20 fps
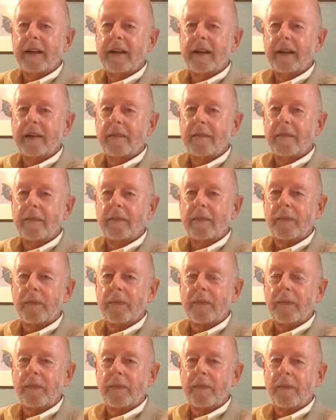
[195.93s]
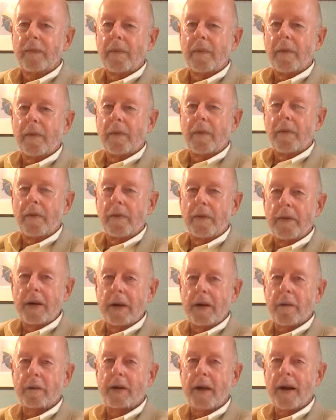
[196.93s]
the
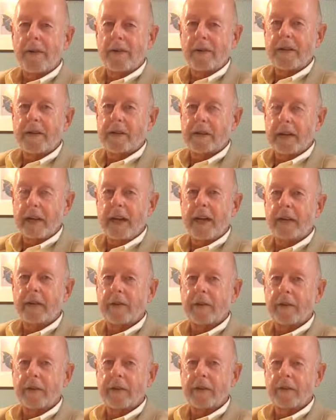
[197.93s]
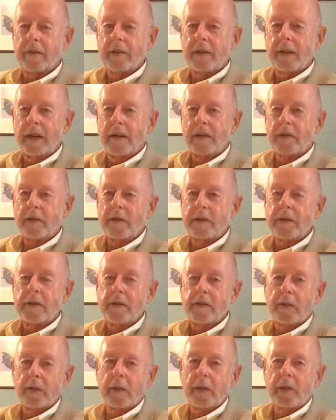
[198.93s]
better properties in Anchorage sometimes
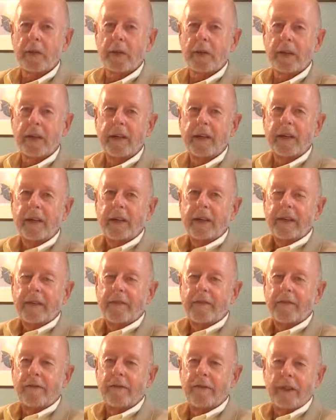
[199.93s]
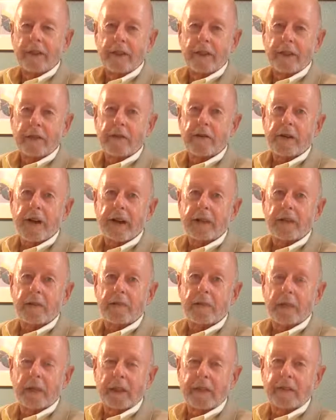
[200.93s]
be sold at very
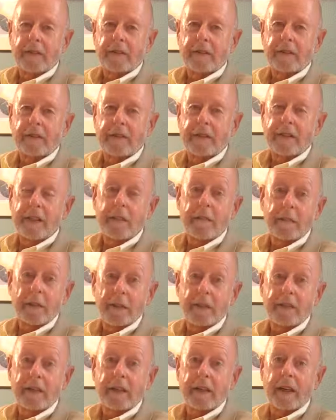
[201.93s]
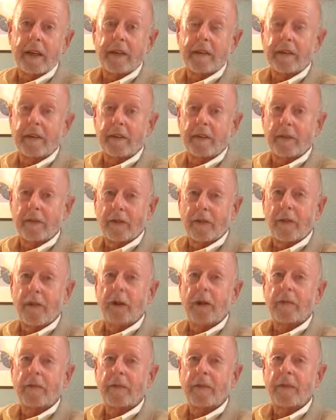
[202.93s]
attractive prices, deep discounts in the
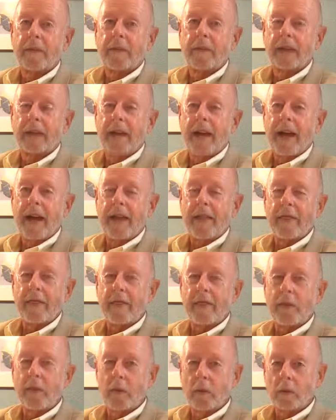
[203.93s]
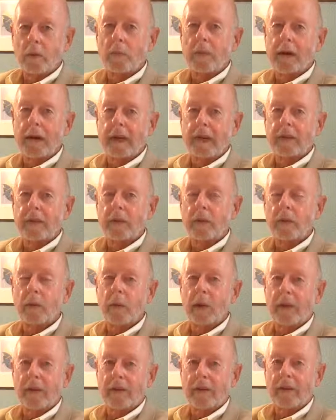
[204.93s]
fall. And the local buyer who
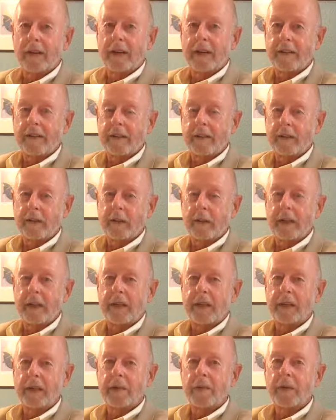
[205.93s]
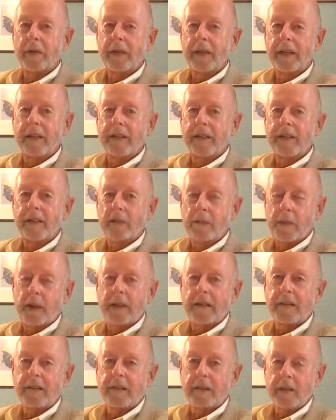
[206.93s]
qualifies and is ready to upgrade and
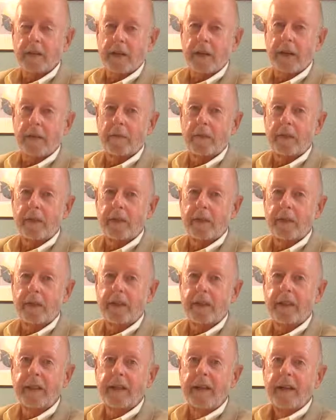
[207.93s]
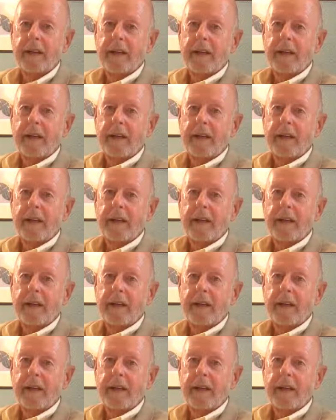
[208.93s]
spots such an opportunity,